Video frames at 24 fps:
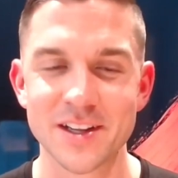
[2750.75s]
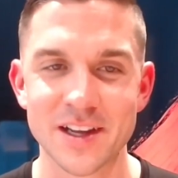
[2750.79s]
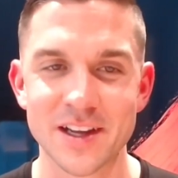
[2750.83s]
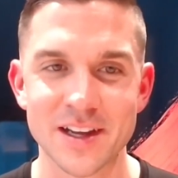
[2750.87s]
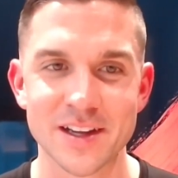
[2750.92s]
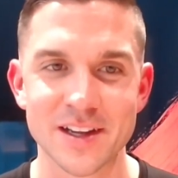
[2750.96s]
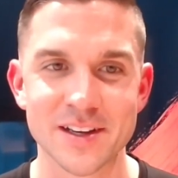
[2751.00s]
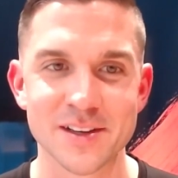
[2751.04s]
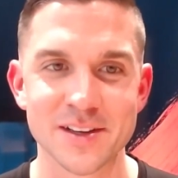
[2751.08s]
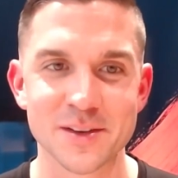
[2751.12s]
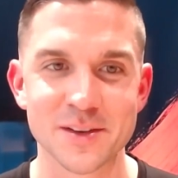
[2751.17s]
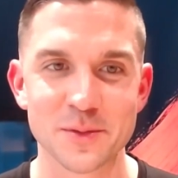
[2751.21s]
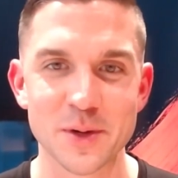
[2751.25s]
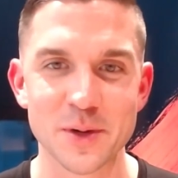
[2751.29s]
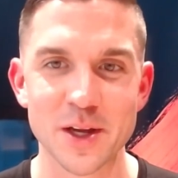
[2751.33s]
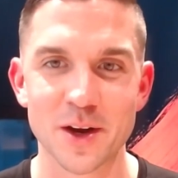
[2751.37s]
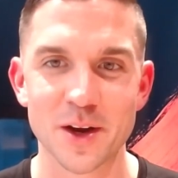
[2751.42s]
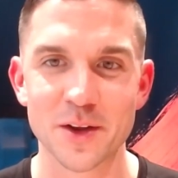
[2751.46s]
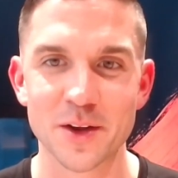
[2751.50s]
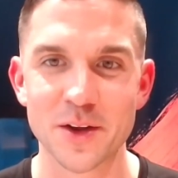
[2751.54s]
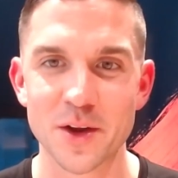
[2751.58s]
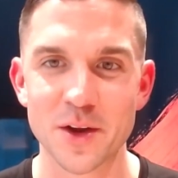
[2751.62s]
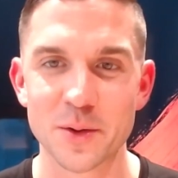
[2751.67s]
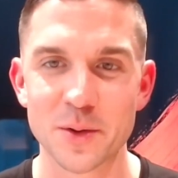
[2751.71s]
And we
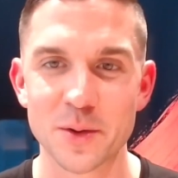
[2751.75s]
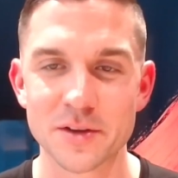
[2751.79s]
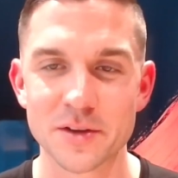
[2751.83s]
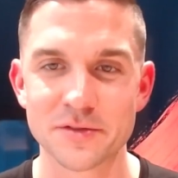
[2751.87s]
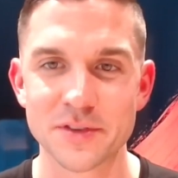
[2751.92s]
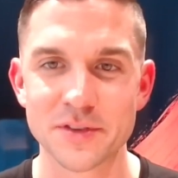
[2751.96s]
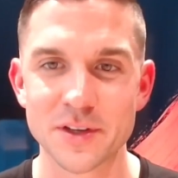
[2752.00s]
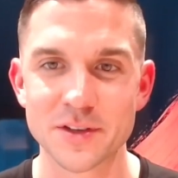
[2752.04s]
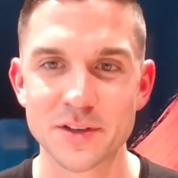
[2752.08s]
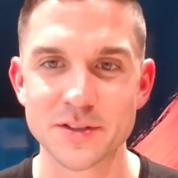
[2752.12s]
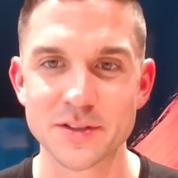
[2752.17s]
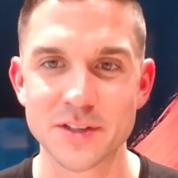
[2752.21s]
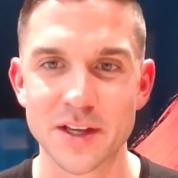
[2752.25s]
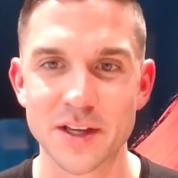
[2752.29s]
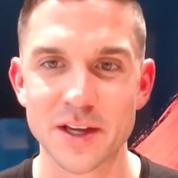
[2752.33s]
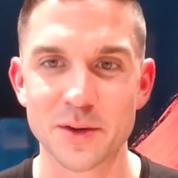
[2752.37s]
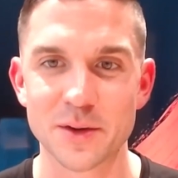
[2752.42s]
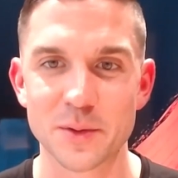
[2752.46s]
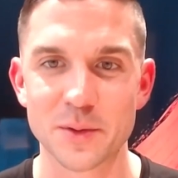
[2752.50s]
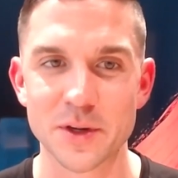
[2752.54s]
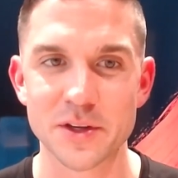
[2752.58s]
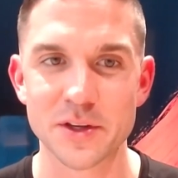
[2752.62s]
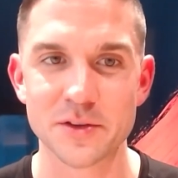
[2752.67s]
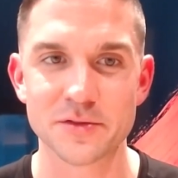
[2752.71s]
all know what it feels like
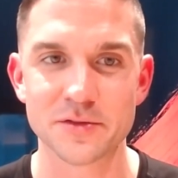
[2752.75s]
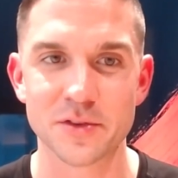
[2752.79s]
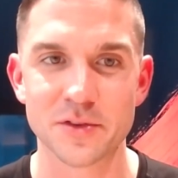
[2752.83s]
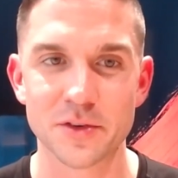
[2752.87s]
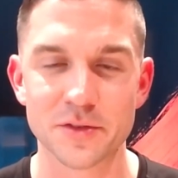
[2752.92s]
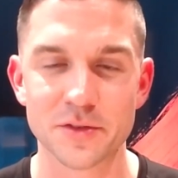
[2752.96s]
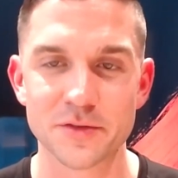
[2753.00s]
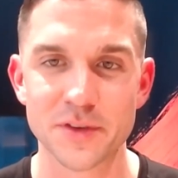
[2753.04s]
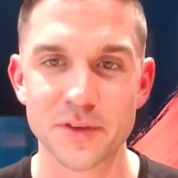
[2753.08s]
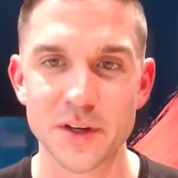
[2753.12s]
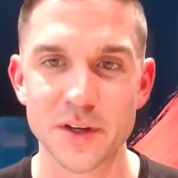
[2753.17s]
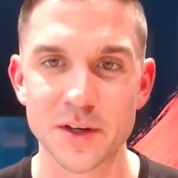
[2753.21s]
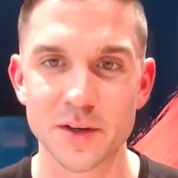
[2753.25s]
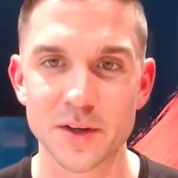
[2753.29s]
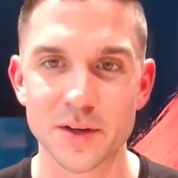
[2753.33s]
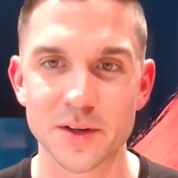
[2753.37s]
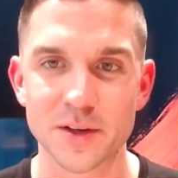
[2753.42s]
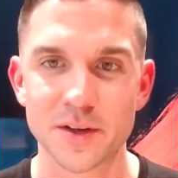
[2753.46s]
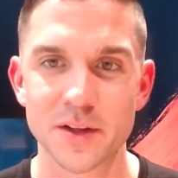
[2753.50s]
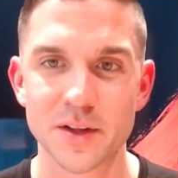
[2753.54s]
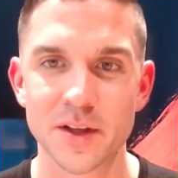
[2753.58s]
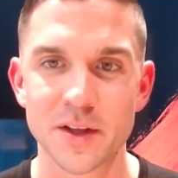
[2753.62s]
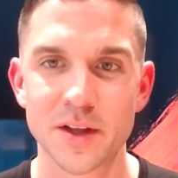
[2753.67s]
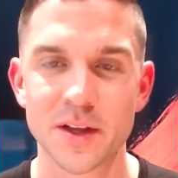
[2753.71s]
when you
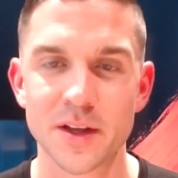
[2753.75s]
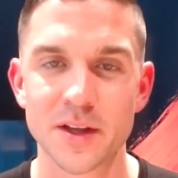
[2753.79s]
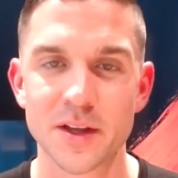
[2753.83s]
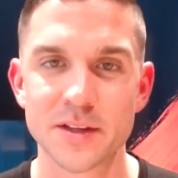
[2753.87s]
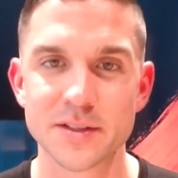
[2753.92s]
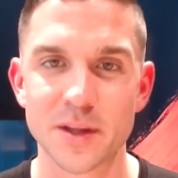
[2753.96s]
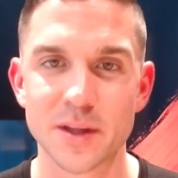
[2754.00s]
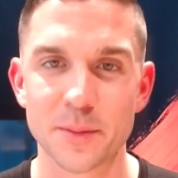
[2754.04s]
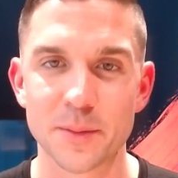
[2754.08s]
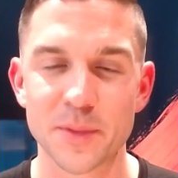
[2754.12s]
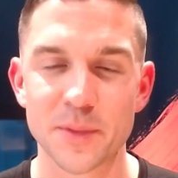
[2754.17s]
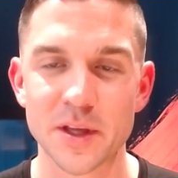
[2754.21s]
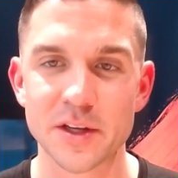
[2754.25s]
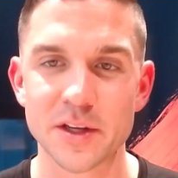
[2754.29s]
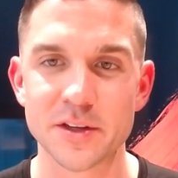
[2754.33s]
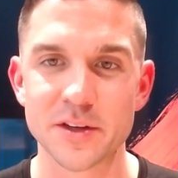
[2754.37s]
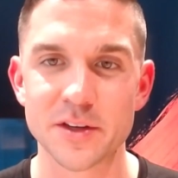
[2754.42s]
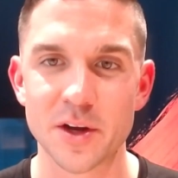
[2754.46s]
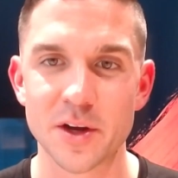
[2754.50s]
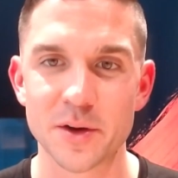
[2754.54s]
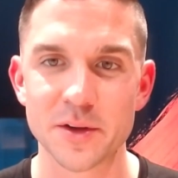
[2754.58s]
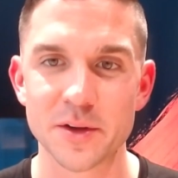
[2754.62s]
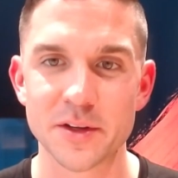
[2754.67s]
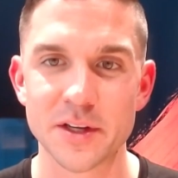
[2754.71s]
fulfill something
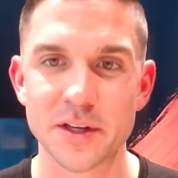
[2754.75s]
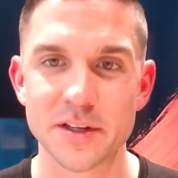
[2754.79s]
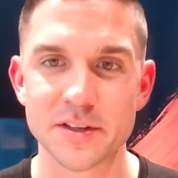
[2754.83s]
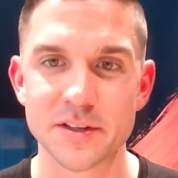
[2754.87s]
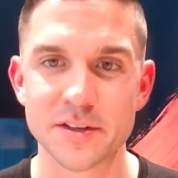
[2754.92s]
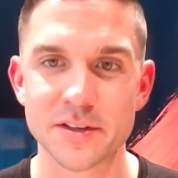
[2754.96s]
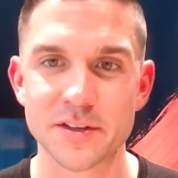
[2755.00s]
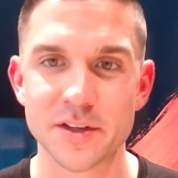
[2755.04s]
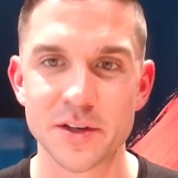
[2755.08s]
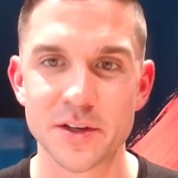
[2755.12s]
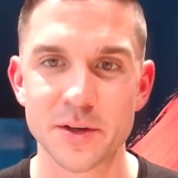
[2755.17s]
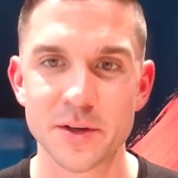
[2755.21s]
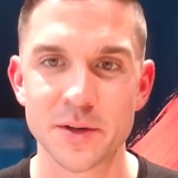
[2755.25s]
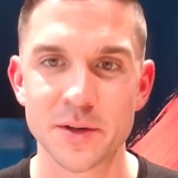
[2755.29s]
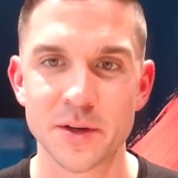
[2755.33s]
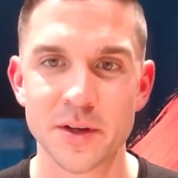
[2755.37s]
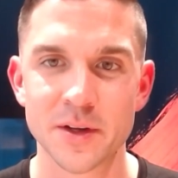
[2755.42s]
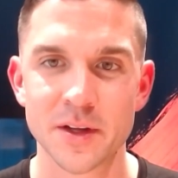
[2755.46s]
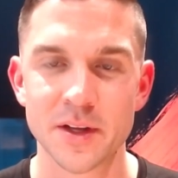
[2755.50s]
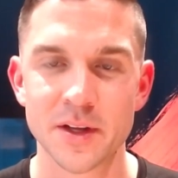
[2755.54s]
you need to do.